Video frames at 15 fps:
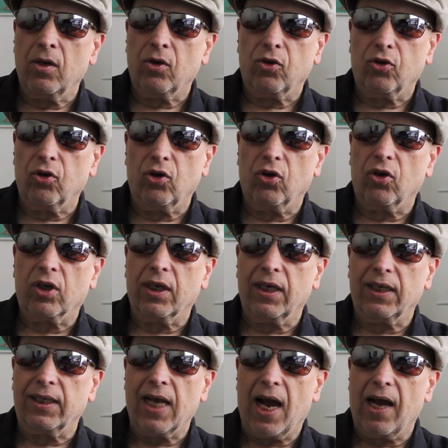Good looking
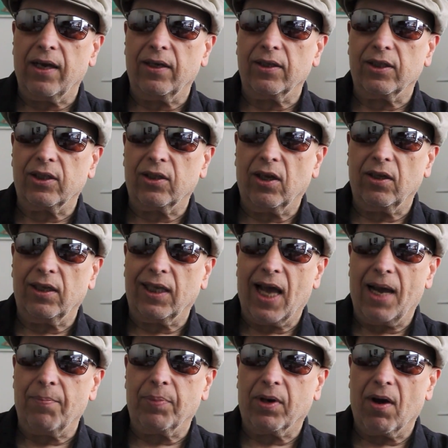Italian stud
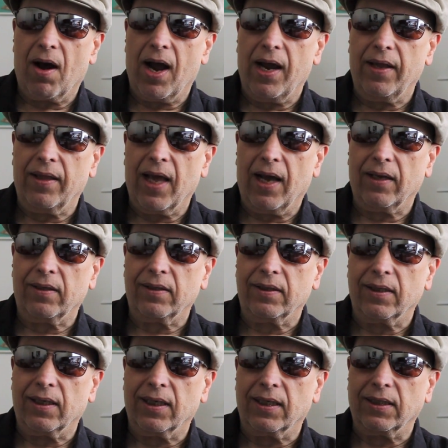type guy that
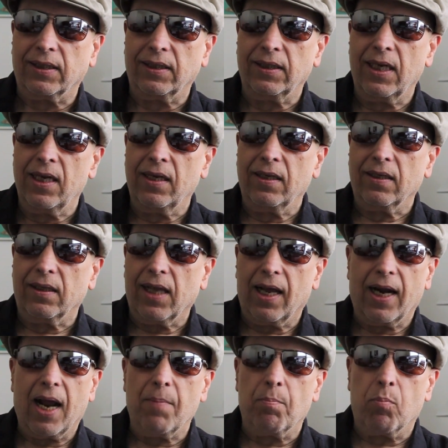
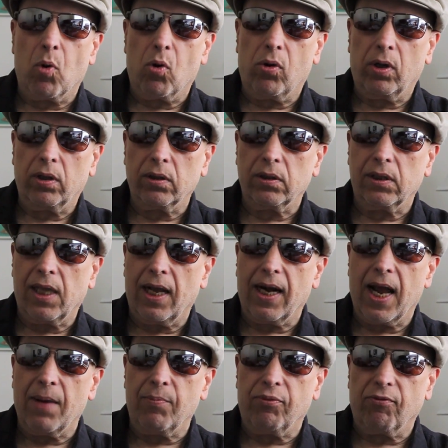had balls, that
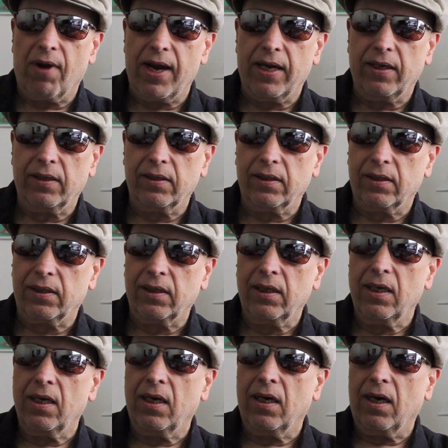had brains,
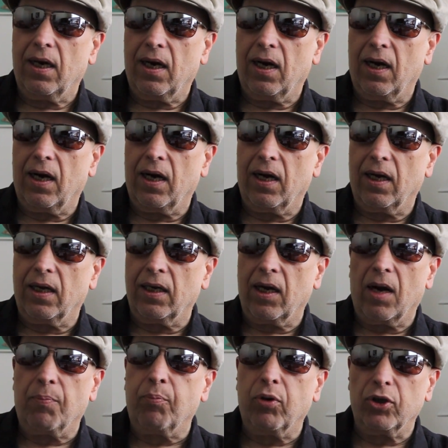a
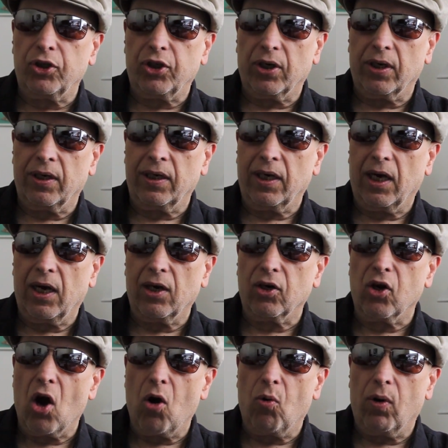pusher, a
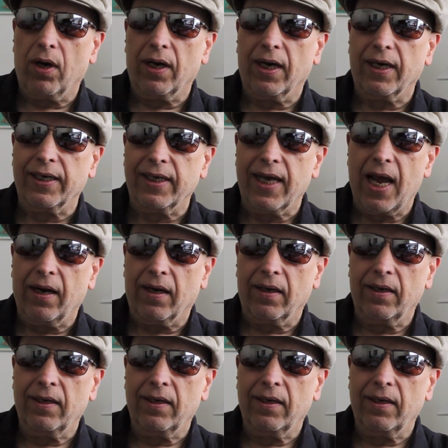goer, a getter,